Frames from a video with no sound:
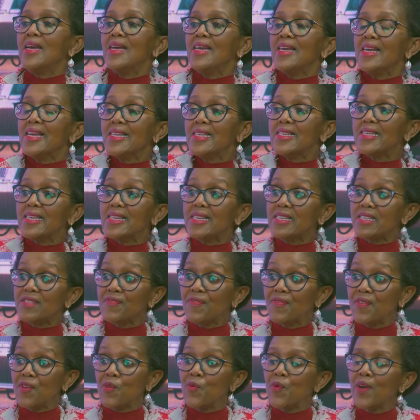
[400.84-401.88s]
Indeed,
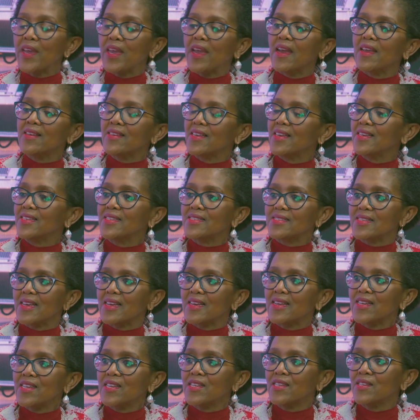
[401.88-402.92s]
Viwe, as
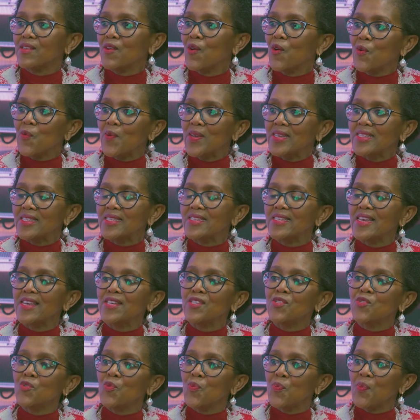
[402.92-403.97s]
I always say
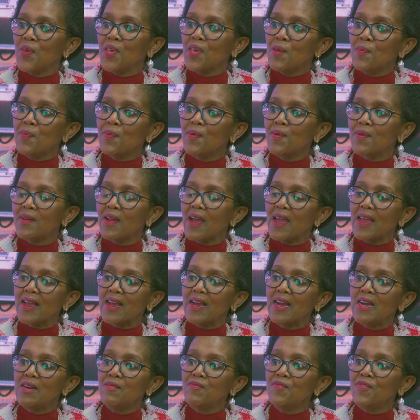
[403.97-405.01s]
to people, I
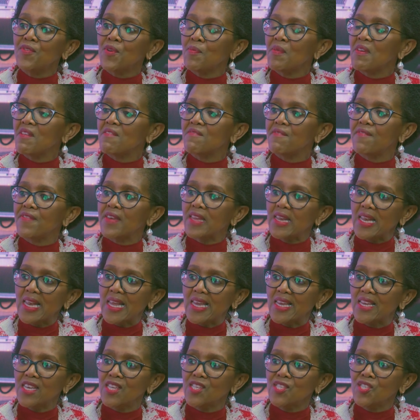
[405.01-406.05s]
come from a
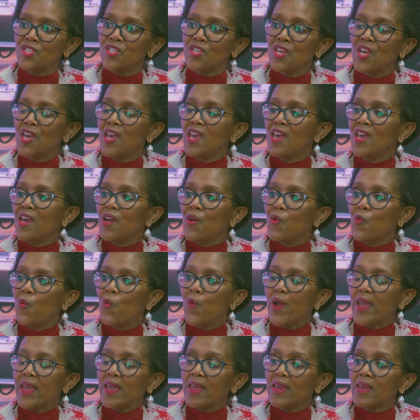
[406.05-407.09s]
village
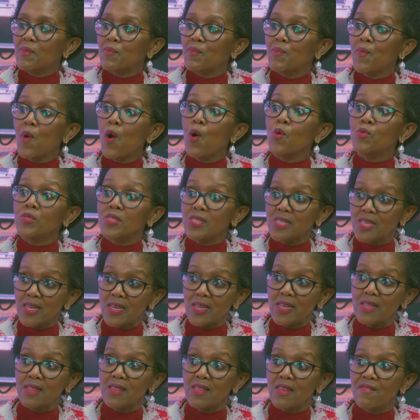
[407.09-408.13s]
where
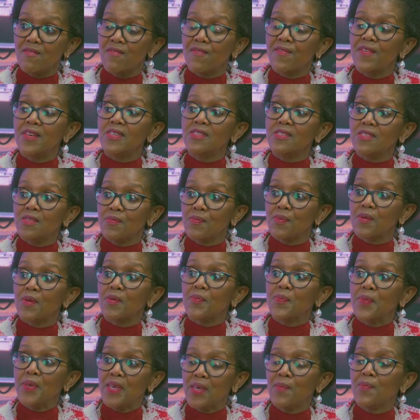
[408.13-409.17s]
mostly the visible
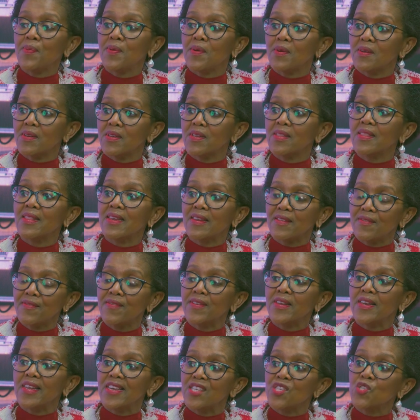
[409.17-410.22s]
people in that
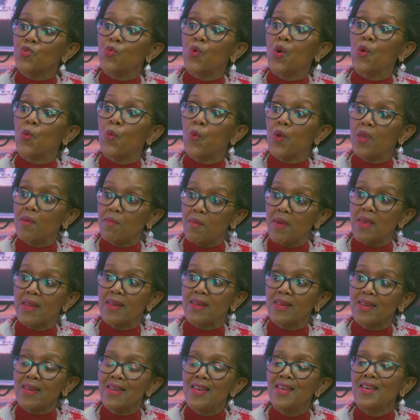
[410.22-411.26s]
village were
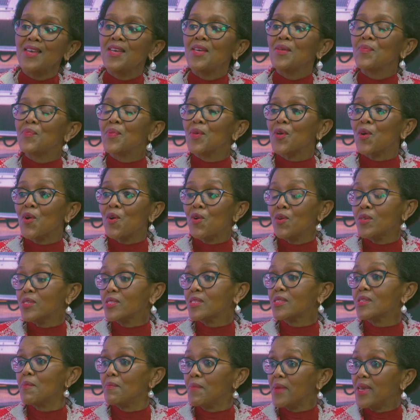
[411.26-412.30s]
women, because
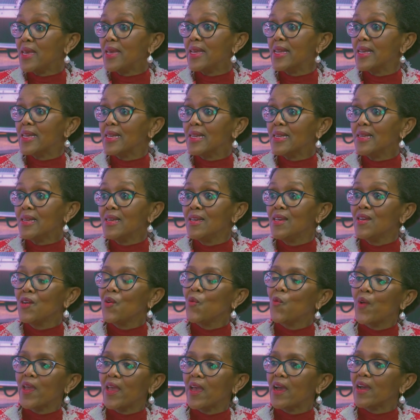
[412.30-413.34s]
the men
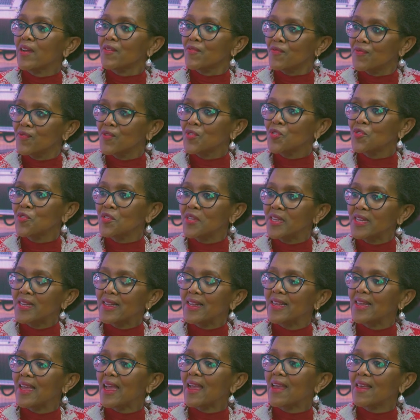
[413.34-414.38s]
were
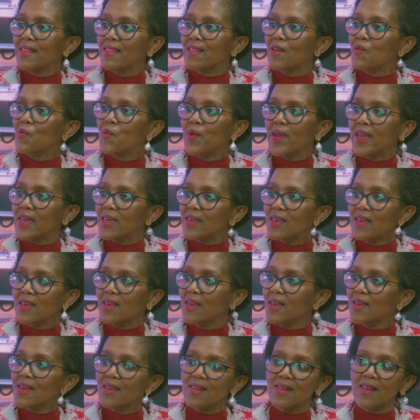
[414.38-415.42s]
unfortunately either
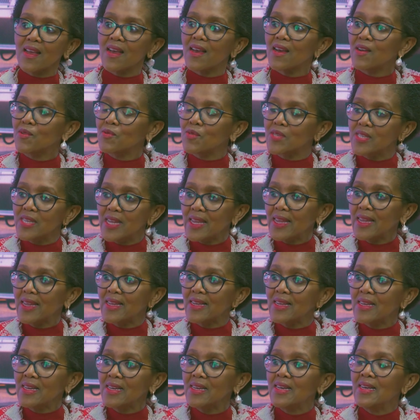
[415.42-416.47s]
working in
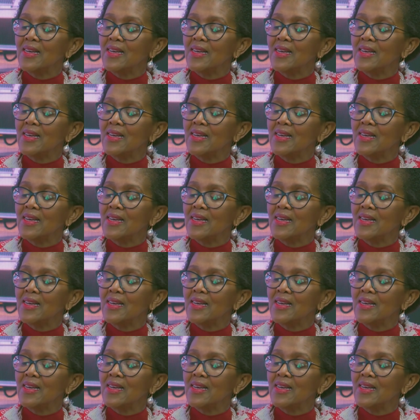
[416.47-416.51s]
Gauteng,